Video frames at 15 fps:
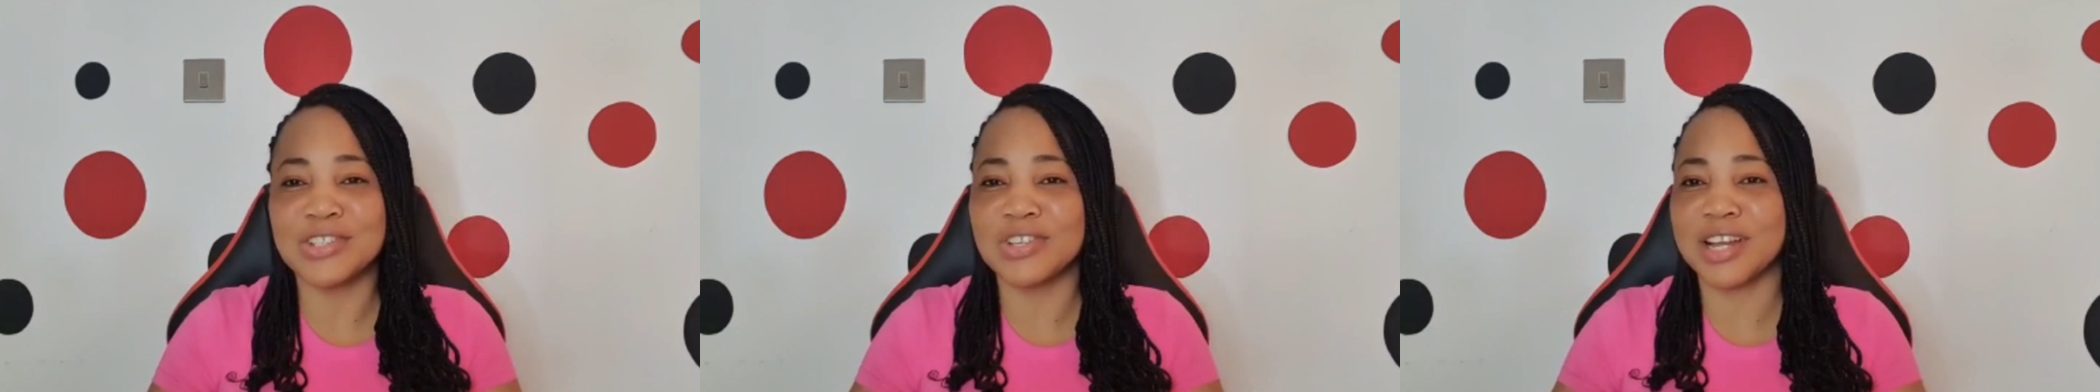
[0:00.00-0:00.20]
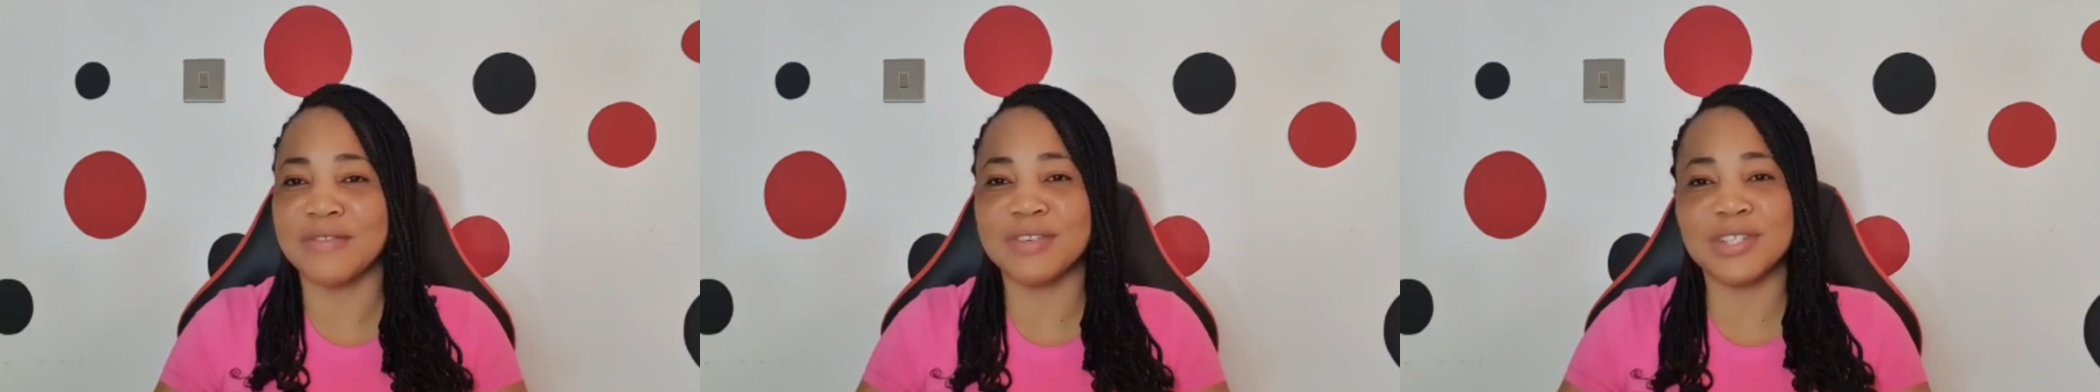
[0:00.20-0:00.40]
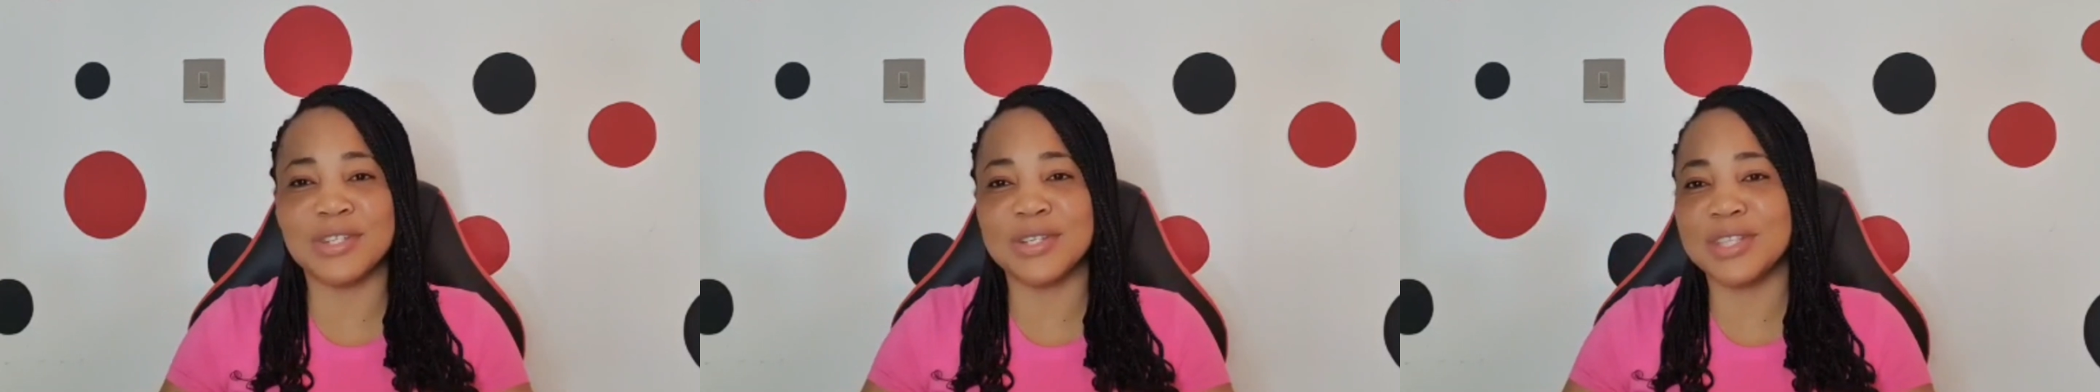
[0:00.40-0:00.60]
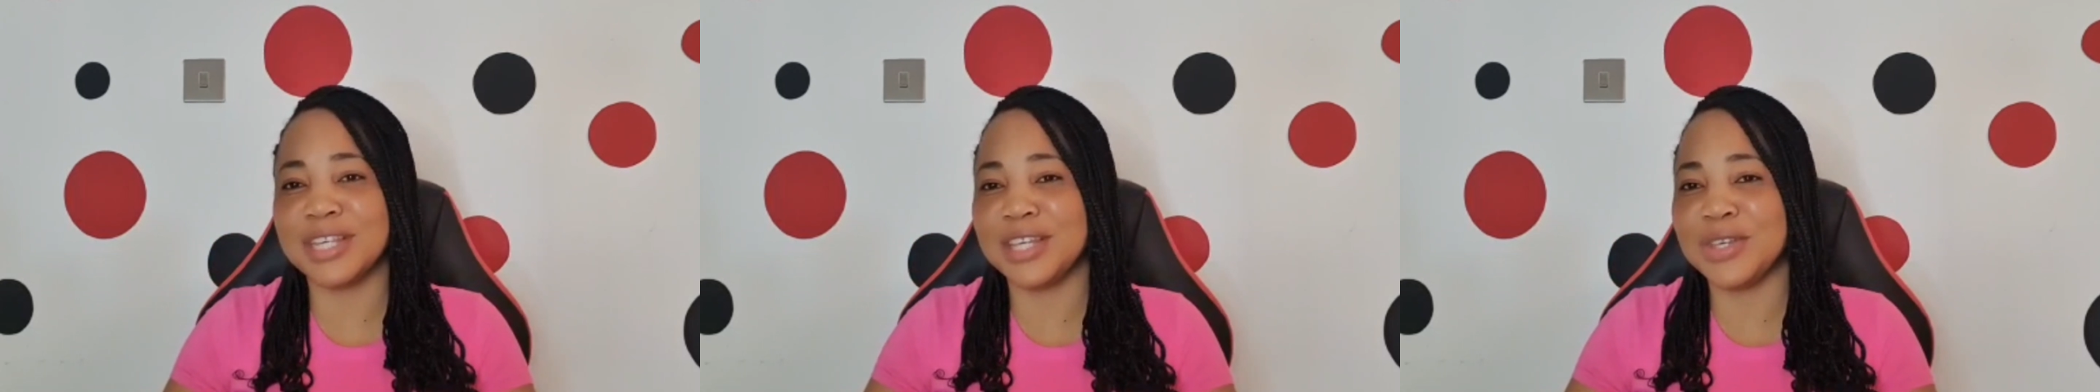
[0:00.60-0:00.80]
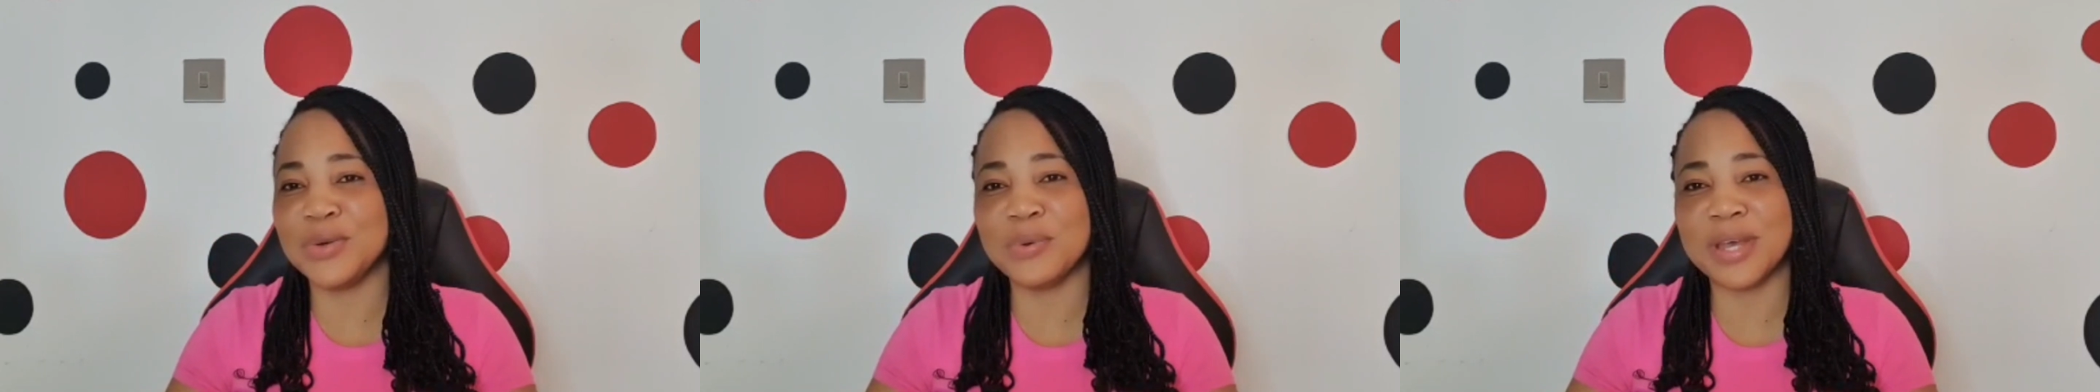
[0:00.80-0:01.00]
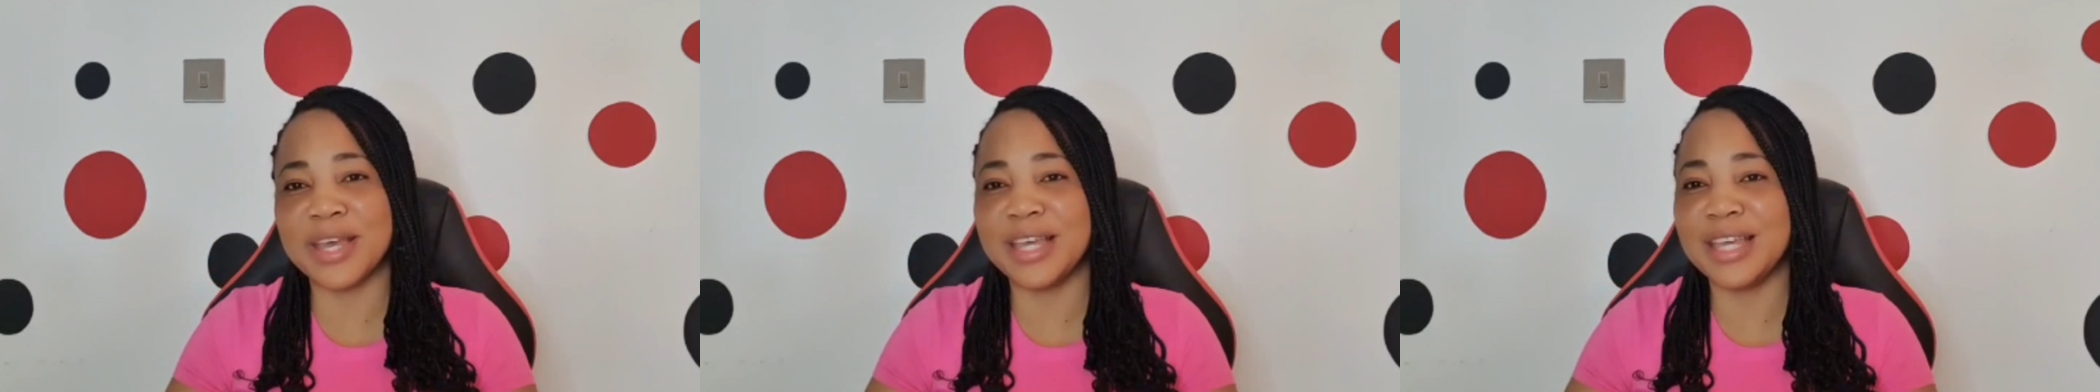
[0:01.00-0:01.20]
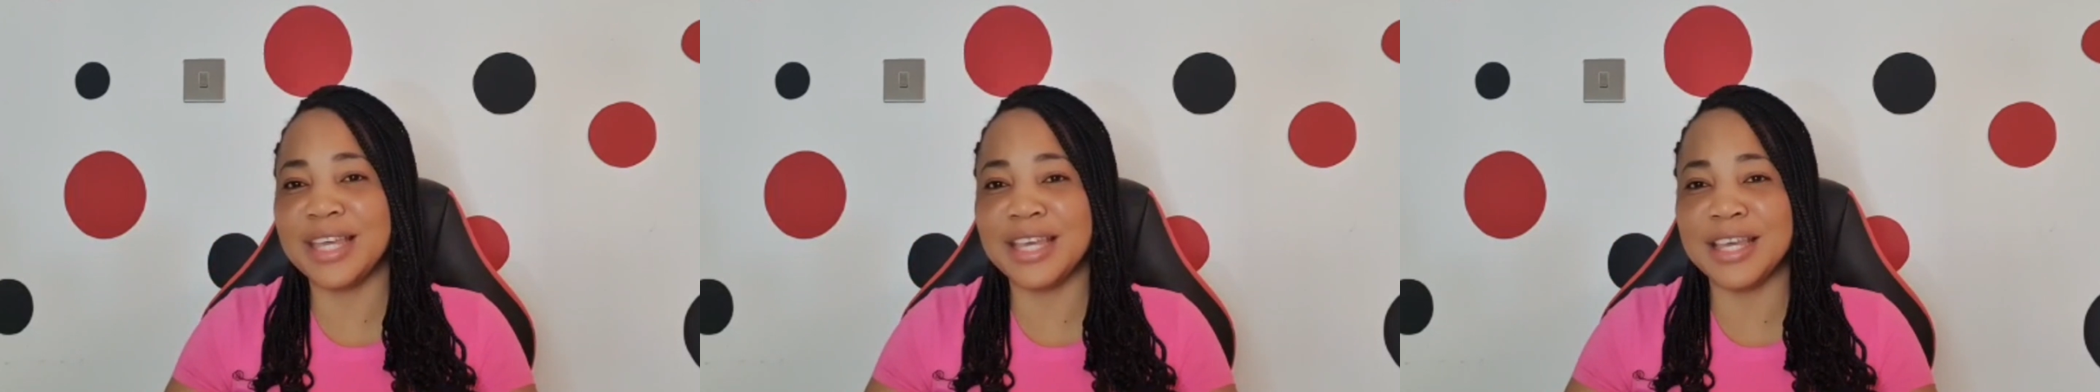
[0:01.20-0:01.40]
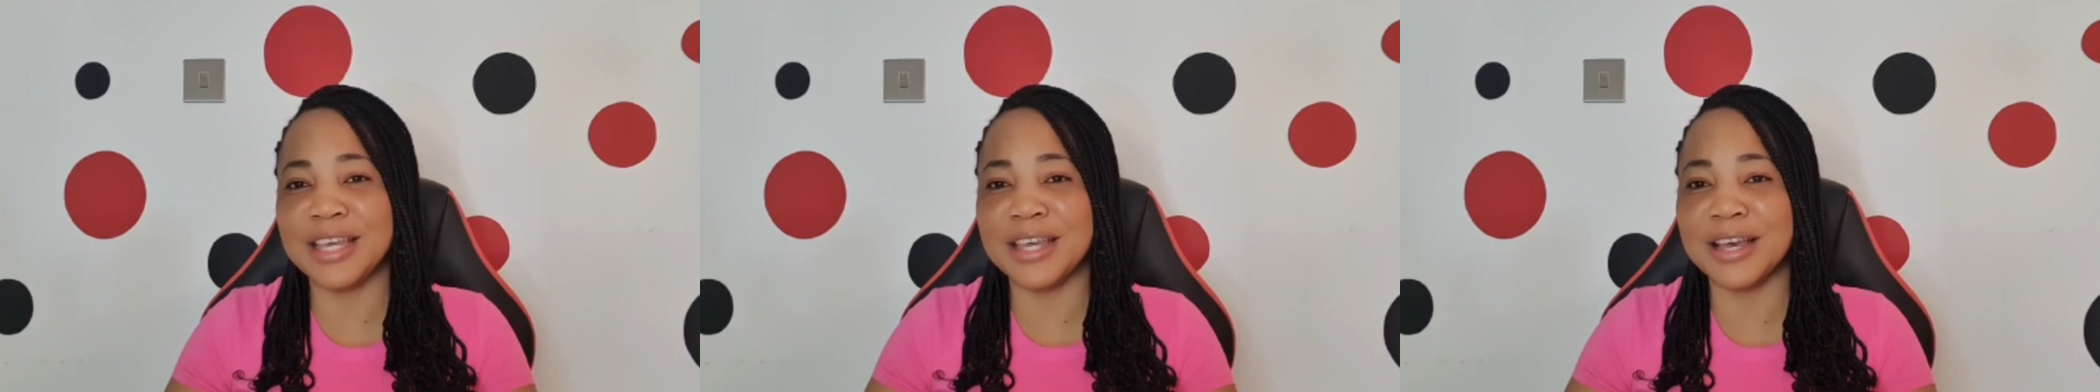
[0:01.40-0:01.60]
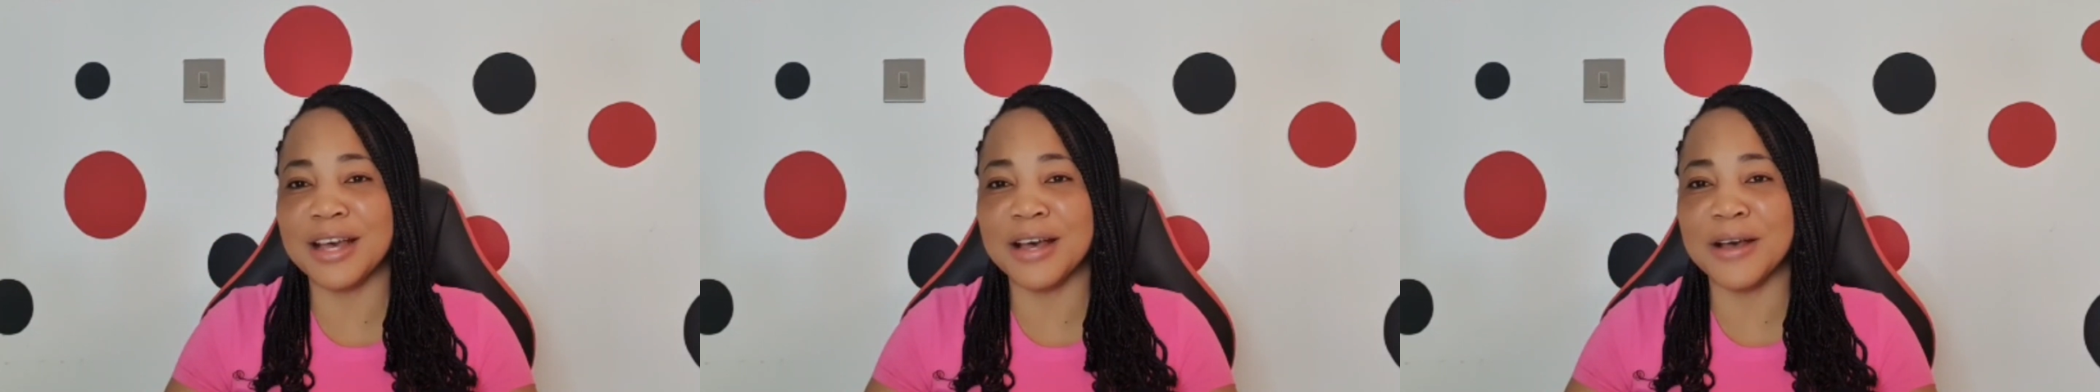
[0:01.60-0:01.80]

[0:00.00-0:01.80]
travel to the UAE